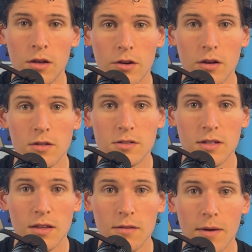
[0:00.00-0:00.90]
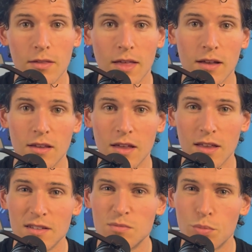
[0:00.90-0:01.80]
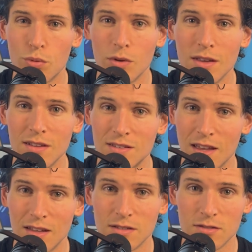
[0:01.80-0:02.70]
You're going to see that my leg day is pretty intense,